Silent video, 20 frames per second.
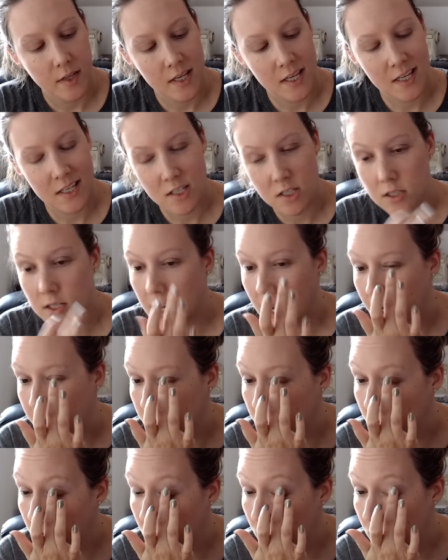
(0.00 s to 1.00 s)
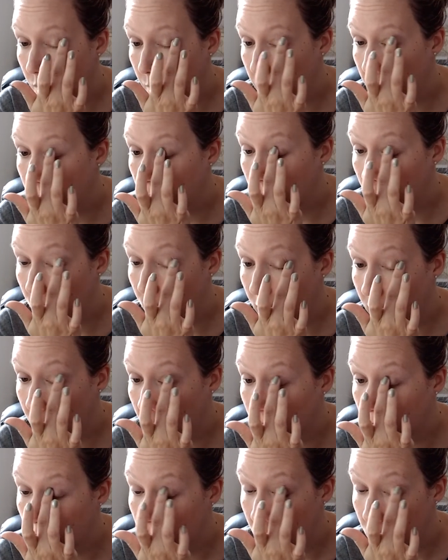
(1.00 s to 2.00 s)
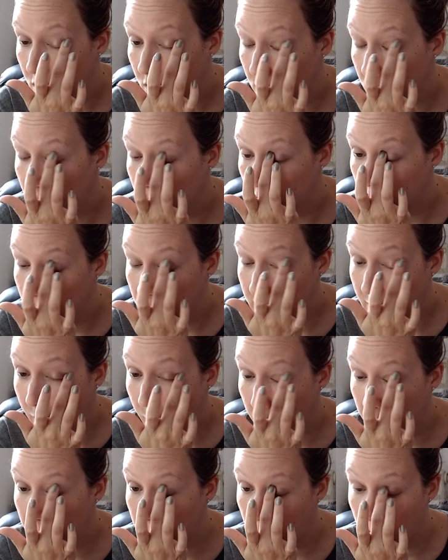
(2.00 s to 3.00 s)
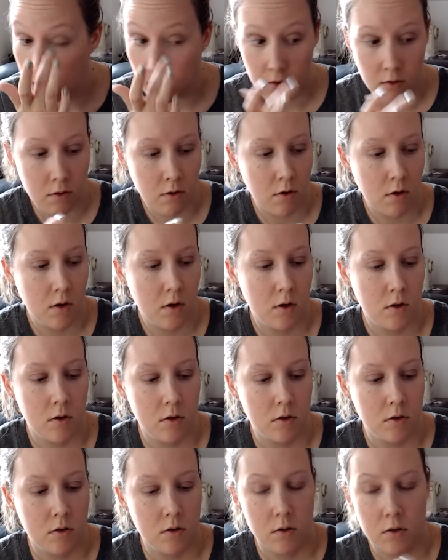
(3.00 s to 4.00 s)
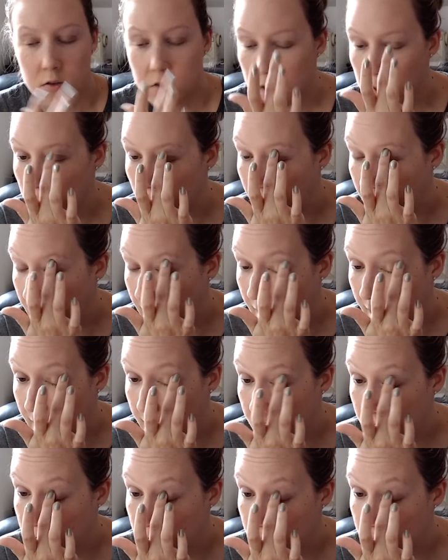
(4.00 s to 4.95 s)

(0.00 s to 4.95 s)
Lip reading: it just adds a little bit more depth to my eyes.